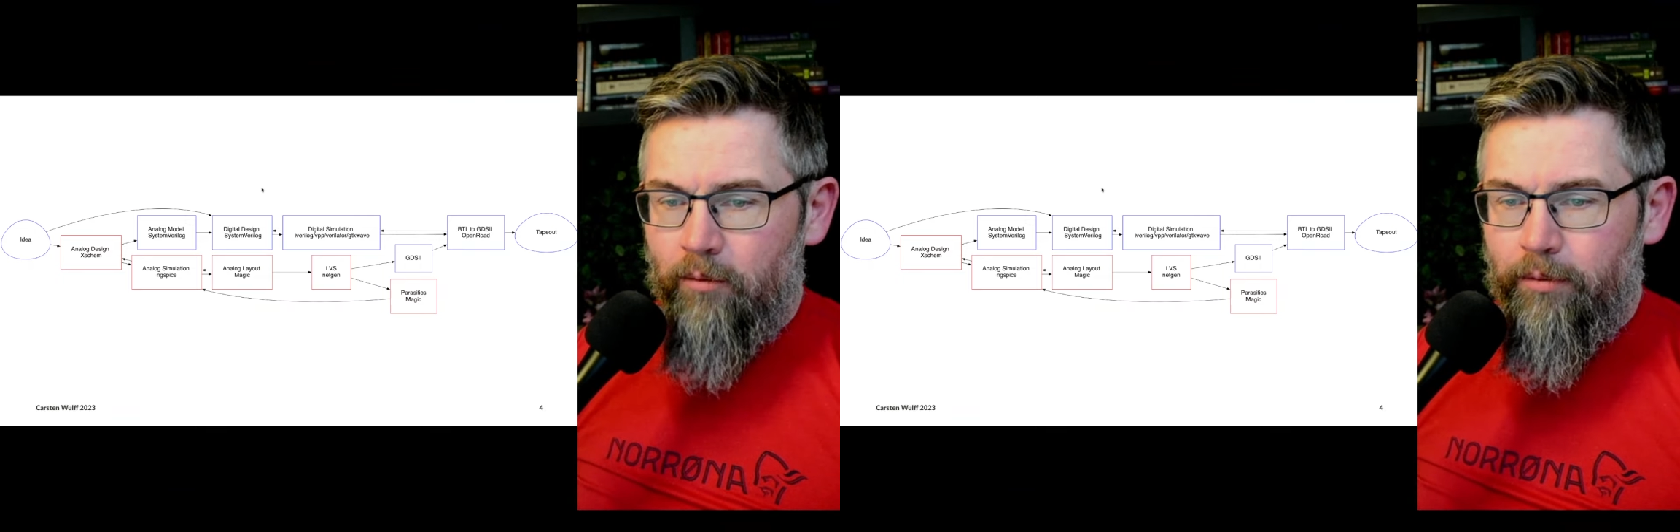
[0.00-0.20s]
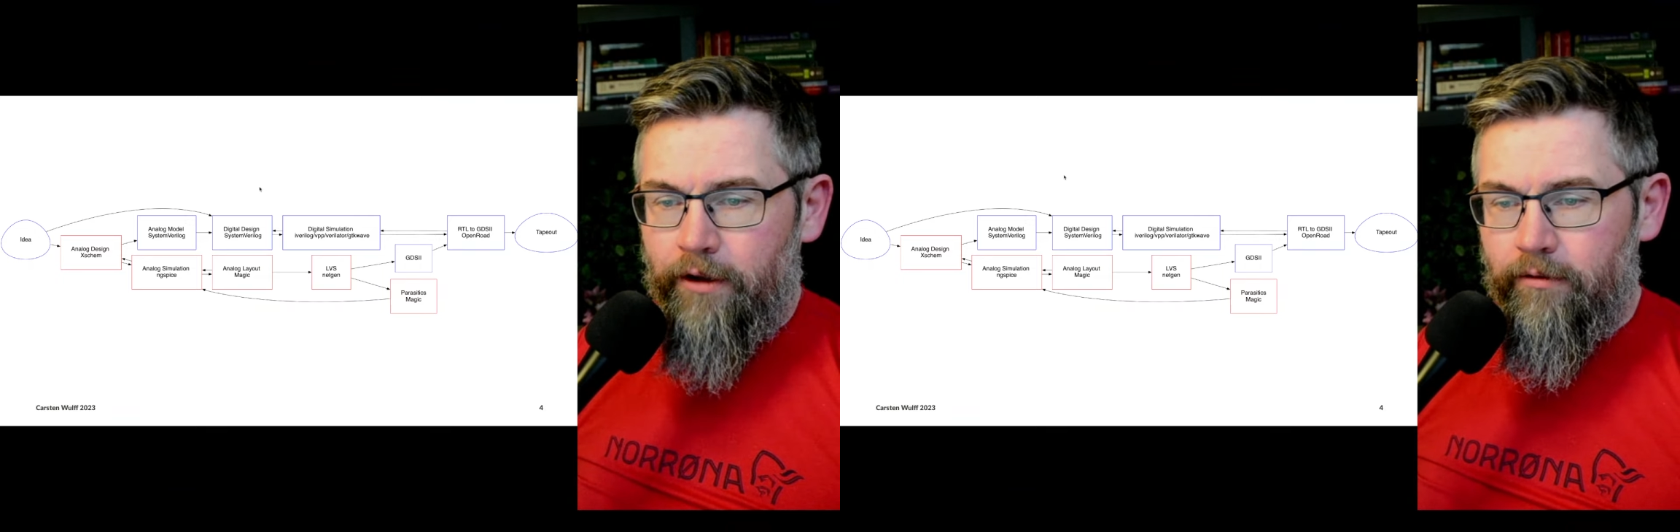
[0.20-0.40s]

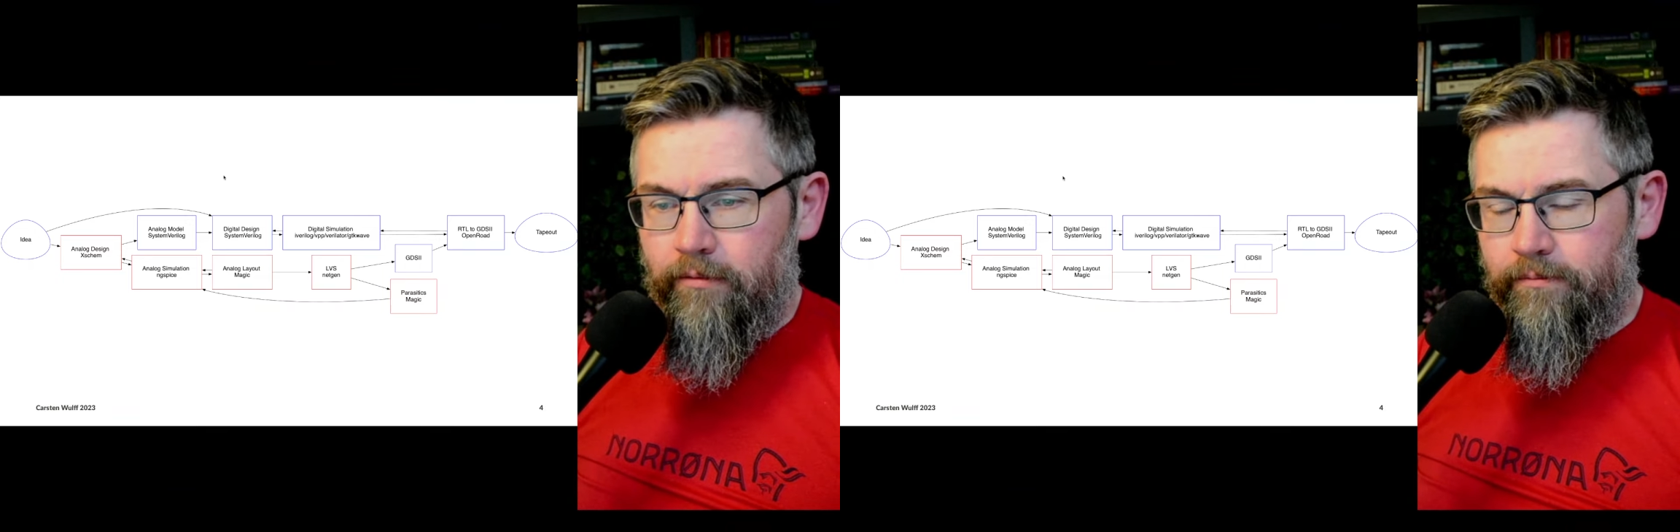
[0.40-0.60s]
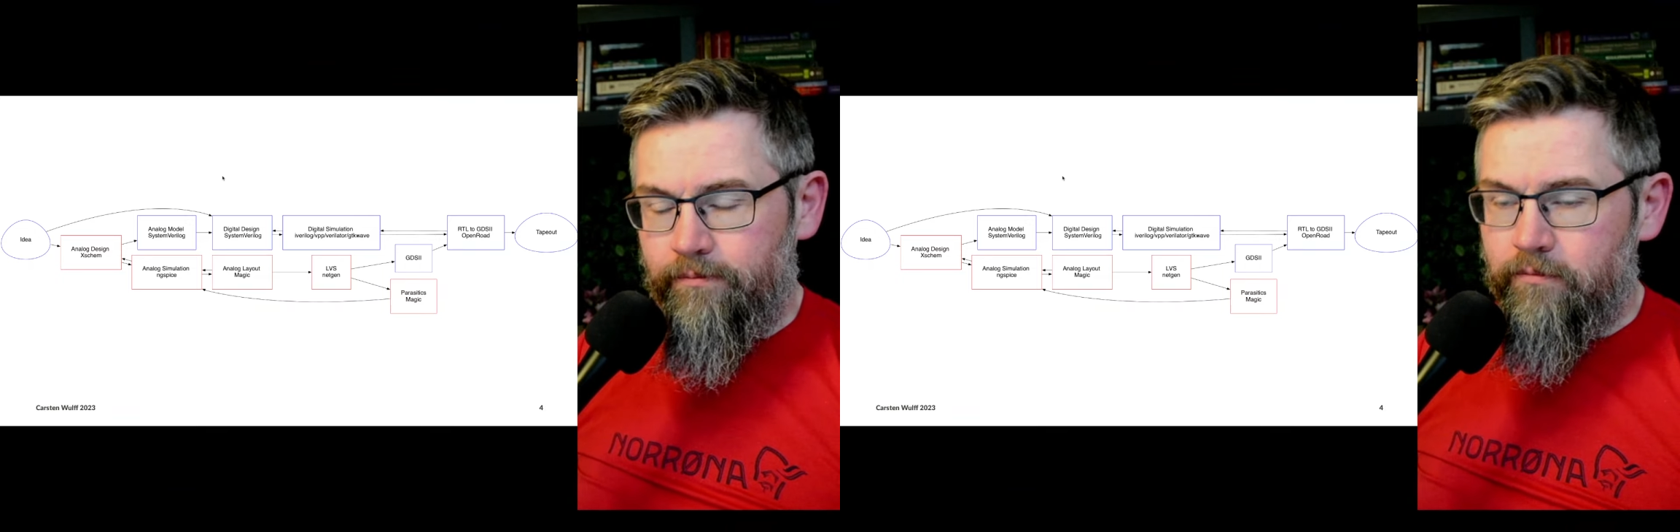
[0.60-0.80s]
But
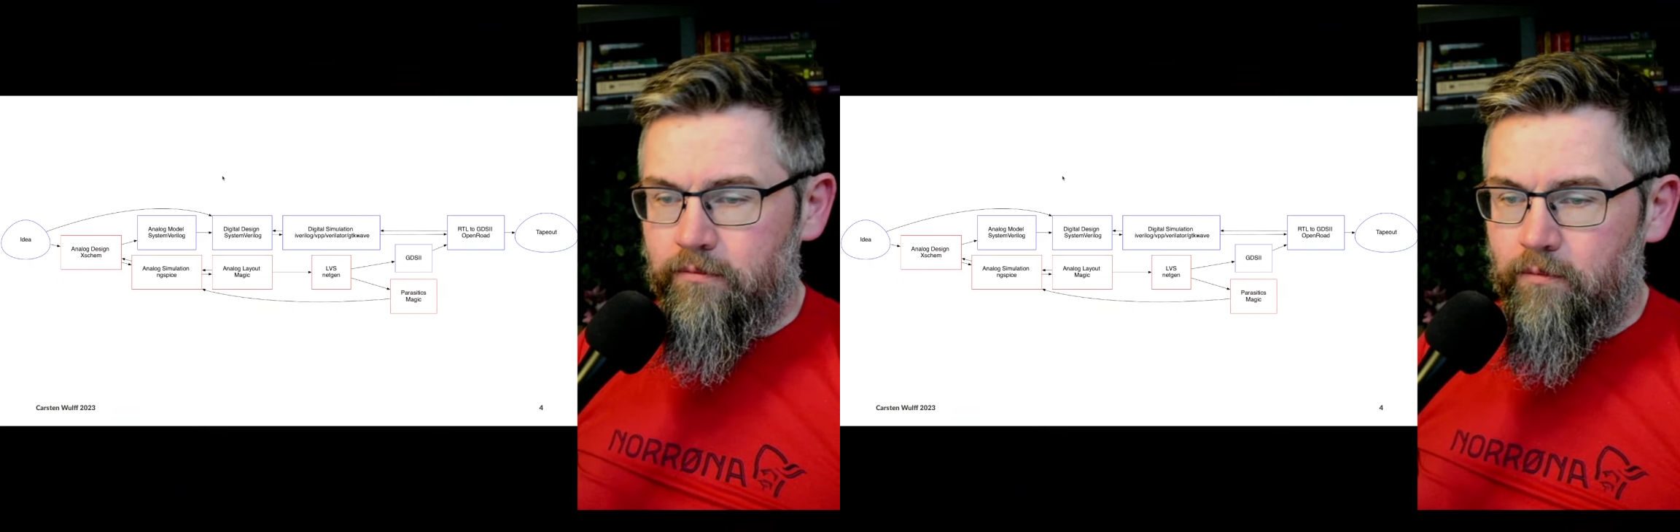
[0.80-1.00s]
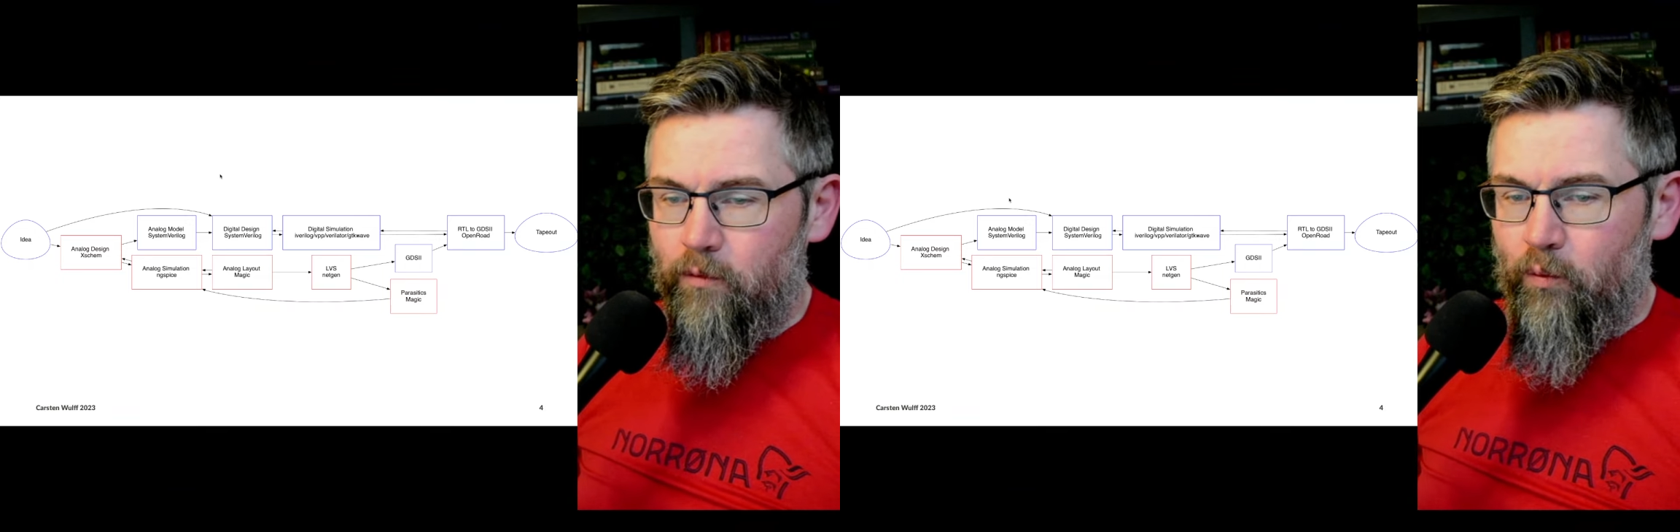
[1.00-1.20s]

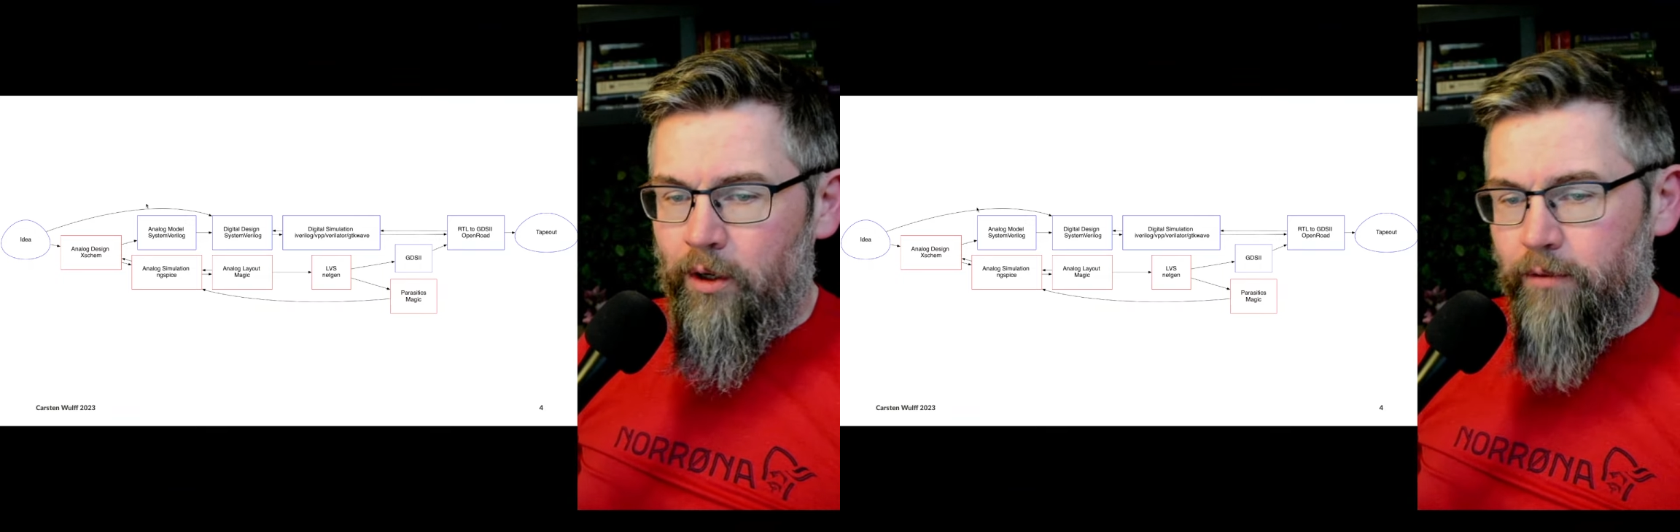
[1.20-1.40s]
when